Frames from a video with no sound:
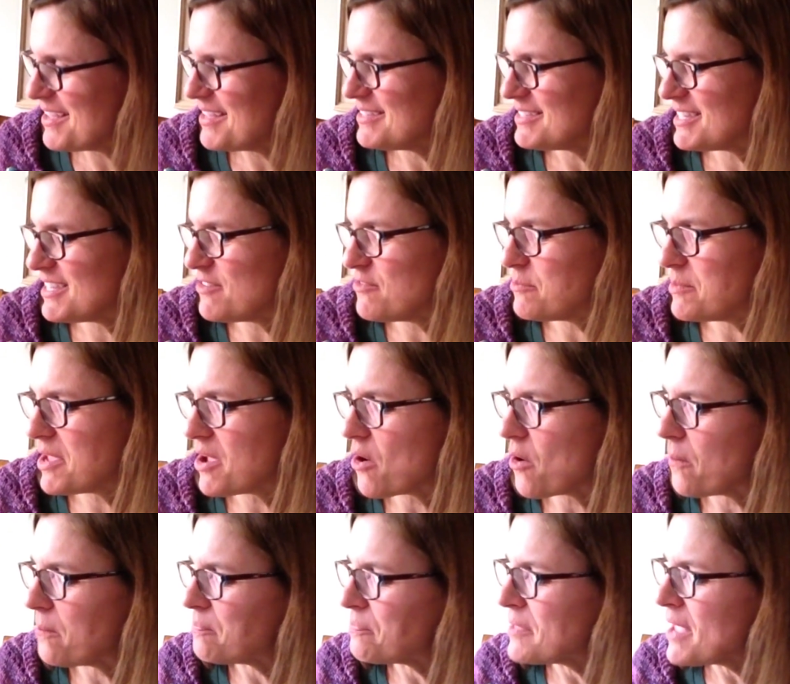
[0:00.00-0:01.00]
it's giving me
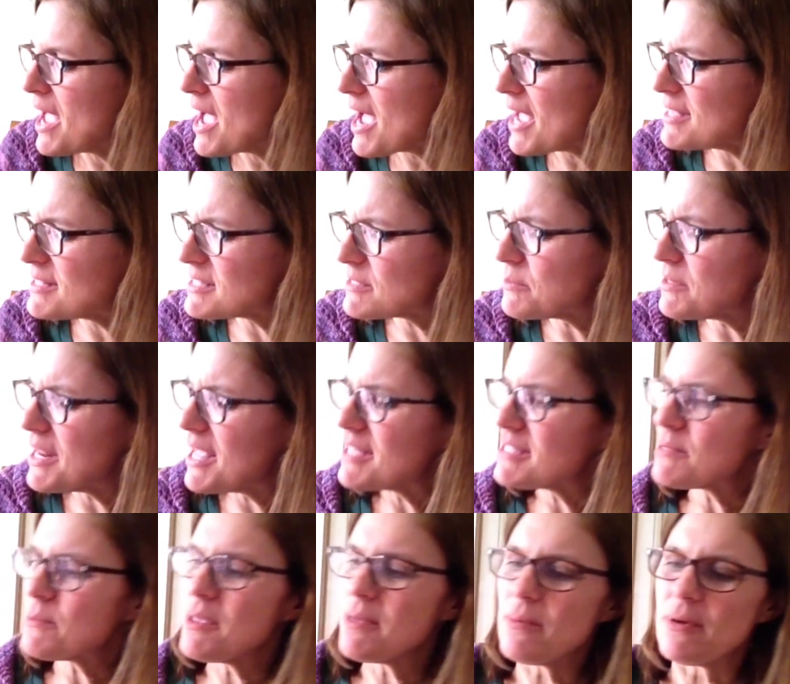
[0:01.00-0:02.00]
hope. I had someone
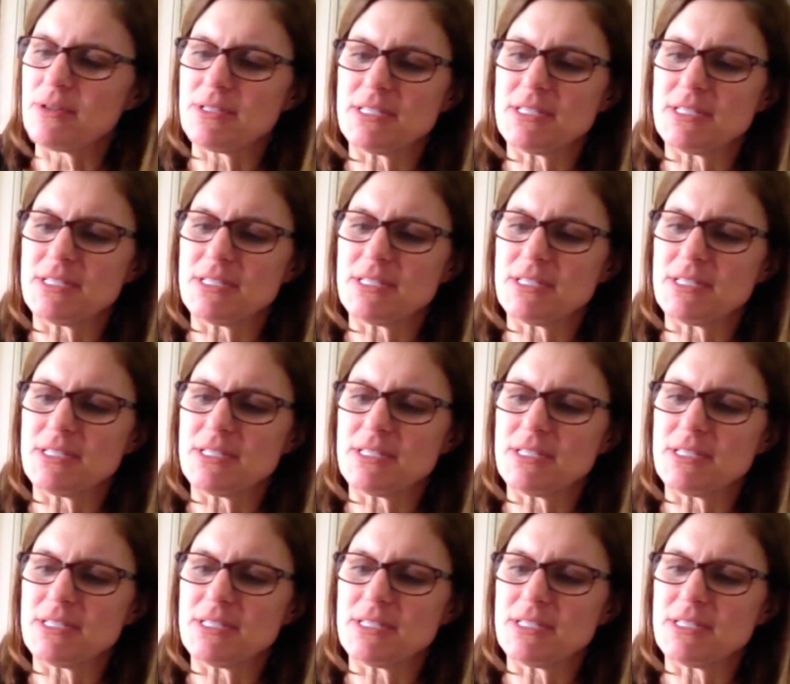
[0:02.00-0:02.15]
ask me about